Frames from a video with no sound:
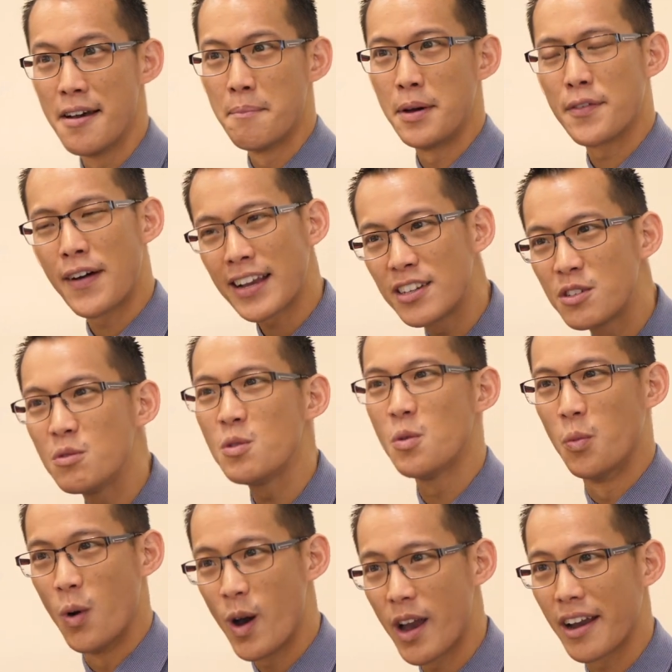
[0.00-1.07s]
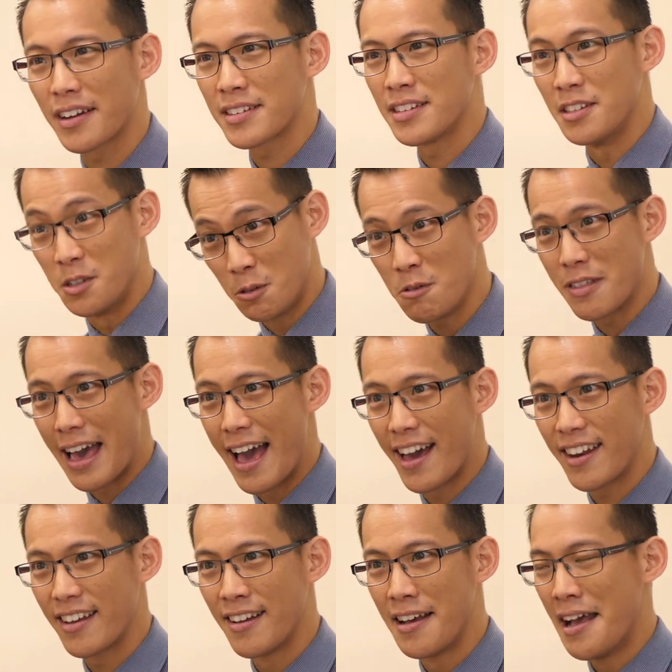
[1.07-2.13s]
But if I can do the work to do
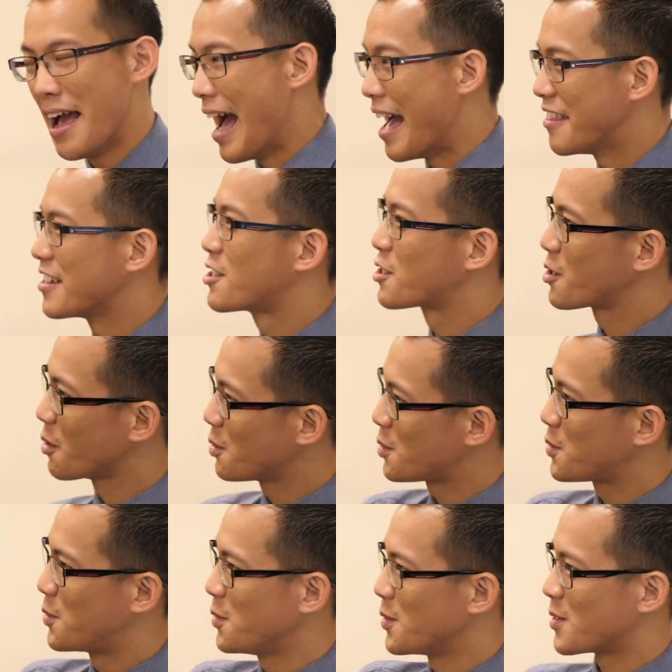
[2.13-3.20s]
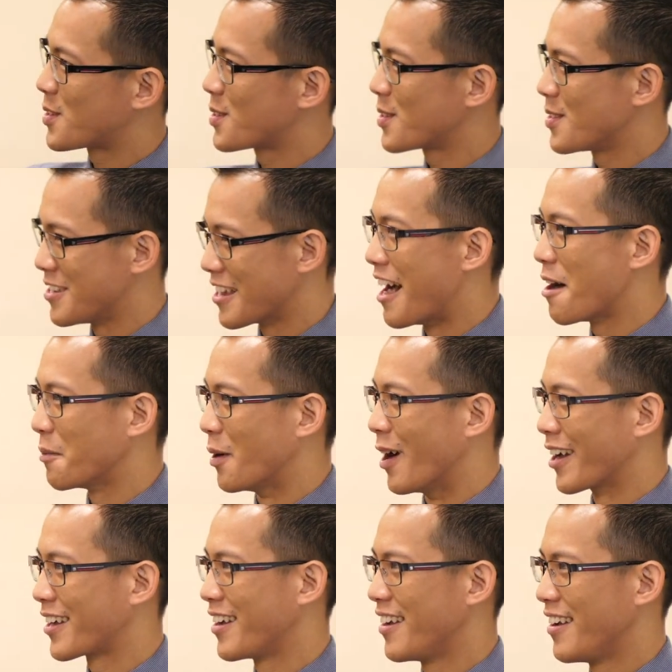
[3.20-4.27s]
that and then show students this
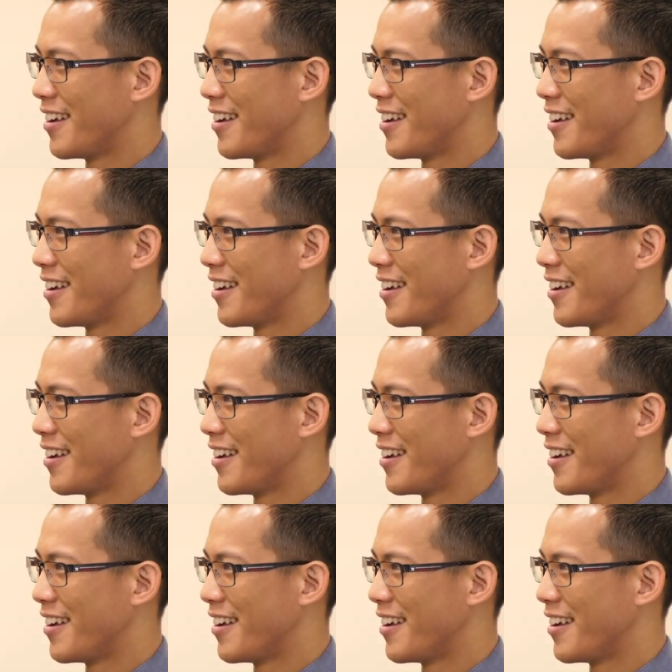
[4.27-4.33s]
artwork,